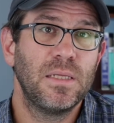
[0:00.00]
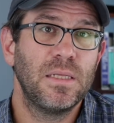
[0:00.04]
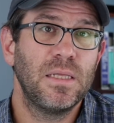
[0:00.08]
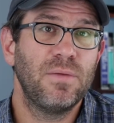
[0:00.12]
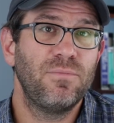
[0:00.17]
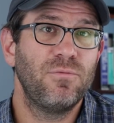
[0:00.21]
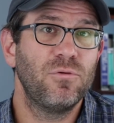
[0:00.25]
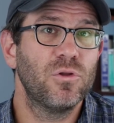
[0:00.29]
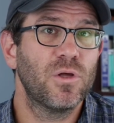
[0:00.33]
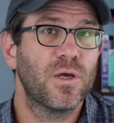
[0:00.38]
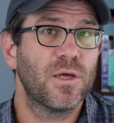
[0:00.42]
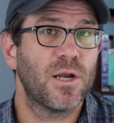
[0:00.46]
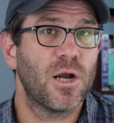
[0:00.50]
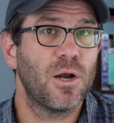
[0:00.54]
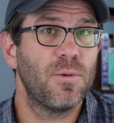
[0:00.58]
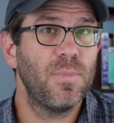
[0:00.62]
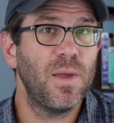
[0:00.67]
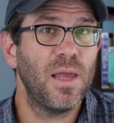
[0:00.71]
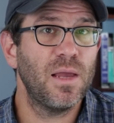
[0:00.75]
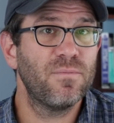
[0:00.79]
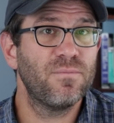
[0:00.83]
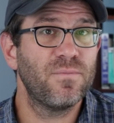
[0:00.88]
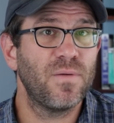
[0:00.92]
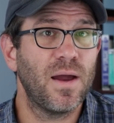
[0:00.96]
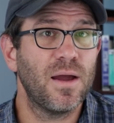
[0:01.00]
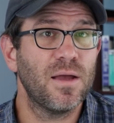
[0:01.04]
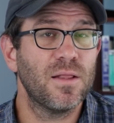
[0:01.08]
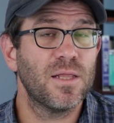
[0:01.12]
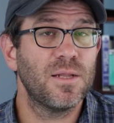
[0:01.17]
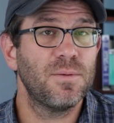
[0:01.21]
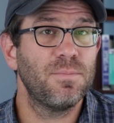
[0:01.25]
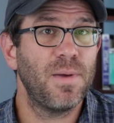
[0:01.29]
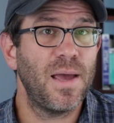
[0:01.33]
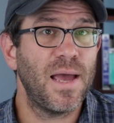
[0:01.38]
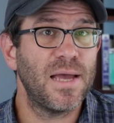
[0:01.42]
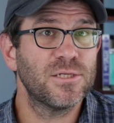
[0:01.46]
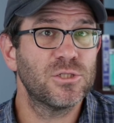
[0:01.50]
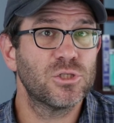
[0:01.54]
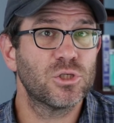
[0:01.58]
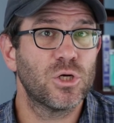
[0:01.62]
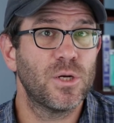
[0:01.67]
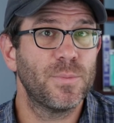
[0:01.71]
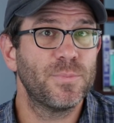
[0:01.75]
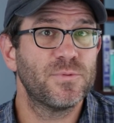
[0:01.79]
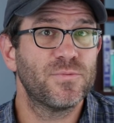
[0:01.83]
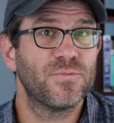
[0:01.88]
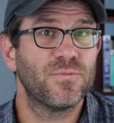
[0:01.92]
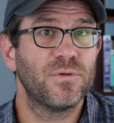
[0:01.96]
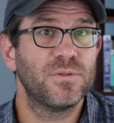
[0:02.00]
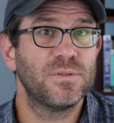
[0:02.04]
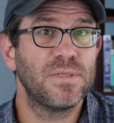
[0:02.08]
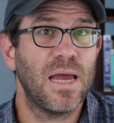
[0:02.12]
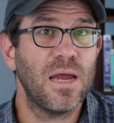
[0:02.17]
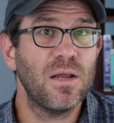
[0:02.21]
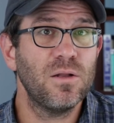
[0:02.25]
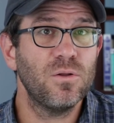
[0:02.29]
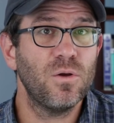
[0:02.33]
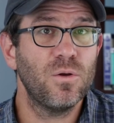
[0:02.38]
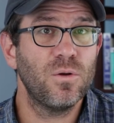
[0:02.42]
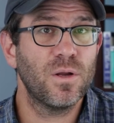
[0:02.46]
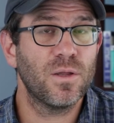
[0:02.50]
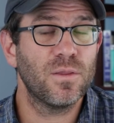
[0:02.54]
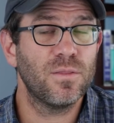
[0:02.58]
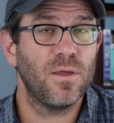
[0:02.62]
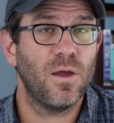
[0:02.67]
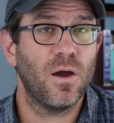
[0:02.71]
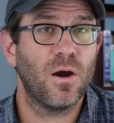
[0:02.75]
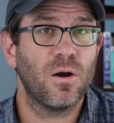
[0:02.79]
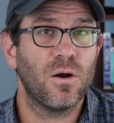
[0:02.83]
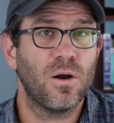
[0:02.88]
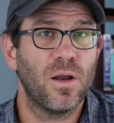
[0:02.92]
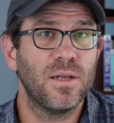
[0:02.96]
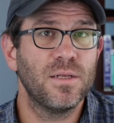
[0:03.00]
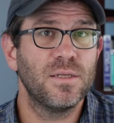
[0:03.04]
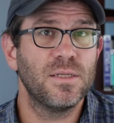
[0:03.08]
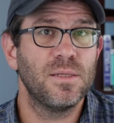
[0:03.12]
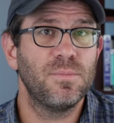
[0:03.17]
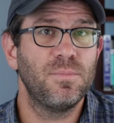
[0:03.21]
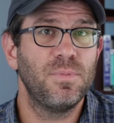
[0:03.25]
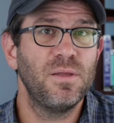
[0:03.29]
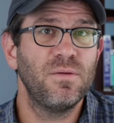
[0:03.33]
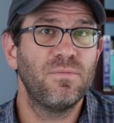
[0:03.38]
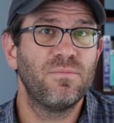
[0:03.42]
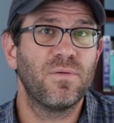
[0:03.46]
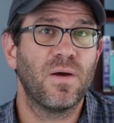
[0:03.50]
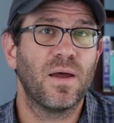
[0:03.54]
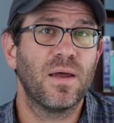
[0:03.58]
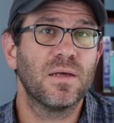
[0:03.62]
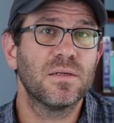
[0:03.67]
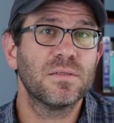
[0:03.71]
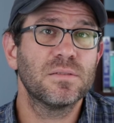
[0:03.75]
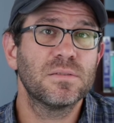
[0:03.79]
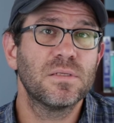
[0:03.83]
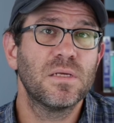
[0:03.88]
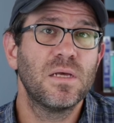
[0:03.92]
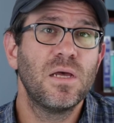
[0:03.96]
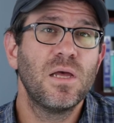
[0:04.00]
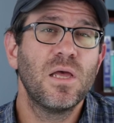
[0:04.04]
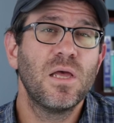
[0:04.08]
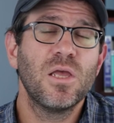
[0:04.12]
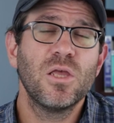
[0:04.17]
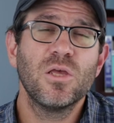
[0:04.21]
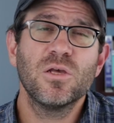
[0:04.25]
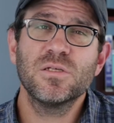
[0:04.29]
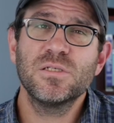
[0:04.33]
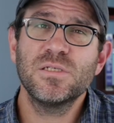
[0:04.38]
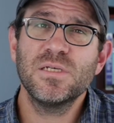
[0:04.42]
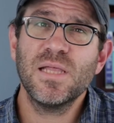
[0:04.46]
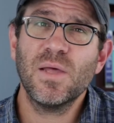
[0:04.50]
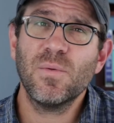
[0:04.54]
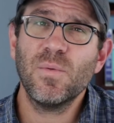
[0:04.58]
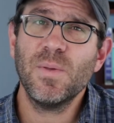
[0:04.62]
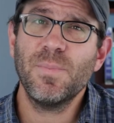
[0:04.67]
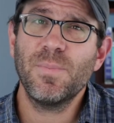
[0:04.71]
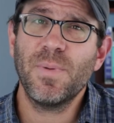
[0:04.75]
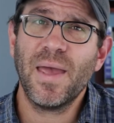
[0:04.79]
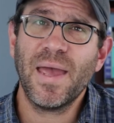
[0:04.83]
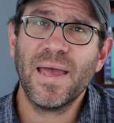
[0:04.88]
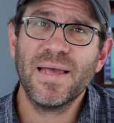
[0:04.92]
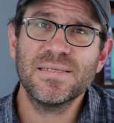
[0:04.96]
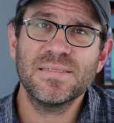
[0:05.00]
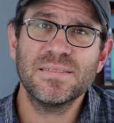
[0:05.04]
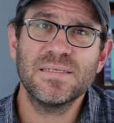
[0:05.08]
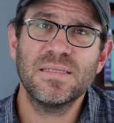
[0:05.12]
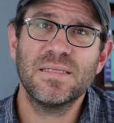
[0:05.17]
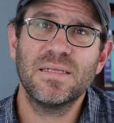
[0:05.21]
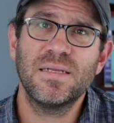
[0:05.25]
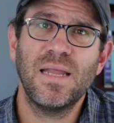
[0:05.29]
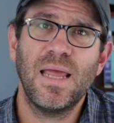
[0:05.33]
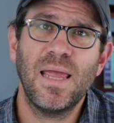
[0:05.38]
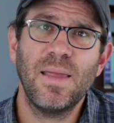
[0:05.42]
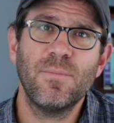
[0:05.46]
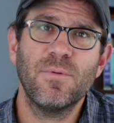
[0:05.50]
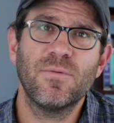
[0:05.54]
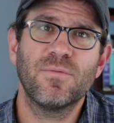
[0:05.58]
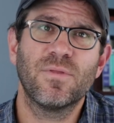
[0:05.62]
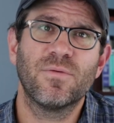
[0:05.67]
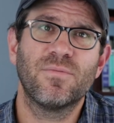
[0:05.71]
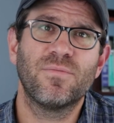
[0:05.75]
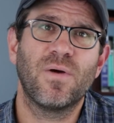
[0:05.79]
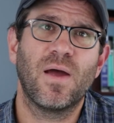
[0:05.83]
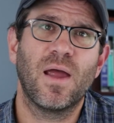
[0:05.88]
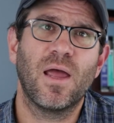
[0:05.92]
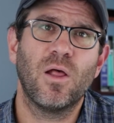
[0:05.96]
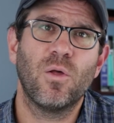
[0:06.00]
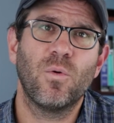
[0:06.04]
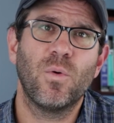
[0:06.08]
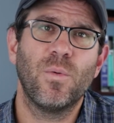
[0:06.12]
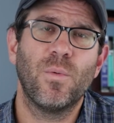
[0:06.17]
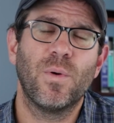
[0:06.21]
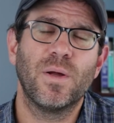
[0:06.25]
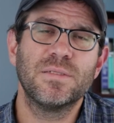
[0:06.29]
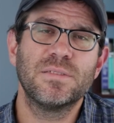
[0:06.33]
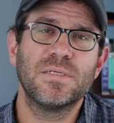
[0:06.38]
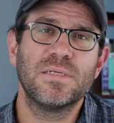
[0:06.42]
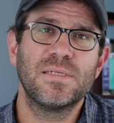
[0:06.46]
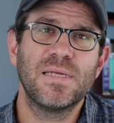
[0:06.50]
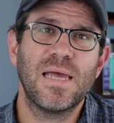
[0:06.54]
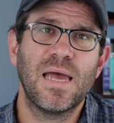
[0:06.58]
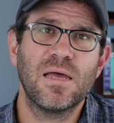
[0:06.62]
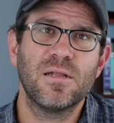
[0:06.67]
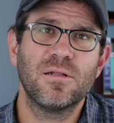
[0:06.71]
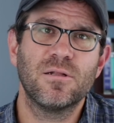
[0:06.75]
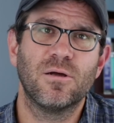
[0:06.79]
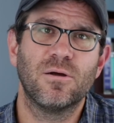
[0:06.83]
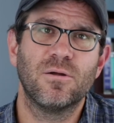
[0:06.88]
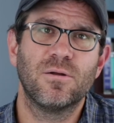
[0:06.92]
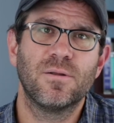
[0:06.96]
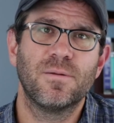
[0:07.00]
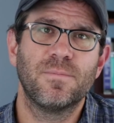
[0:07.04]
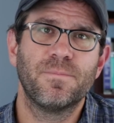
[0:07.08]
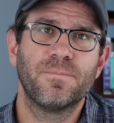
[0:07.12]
If you look at our makefile and bash scripts for downloading the RNDB files, you'll see that we pass in the name of the file we want to download.